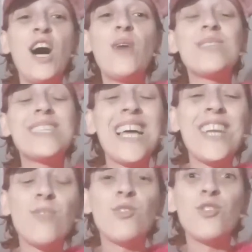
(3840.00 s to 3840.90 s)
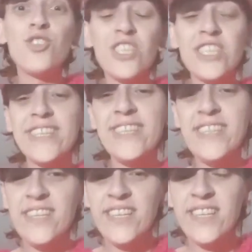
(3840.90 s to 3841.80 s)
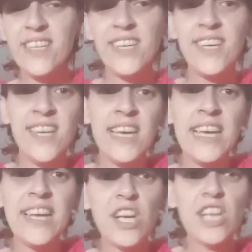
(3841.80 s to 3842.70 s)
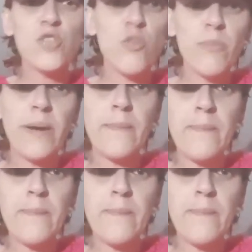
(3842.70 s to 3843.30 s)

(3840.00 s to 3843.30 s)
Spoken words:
I was sitting up too straight. And I got a sore bit.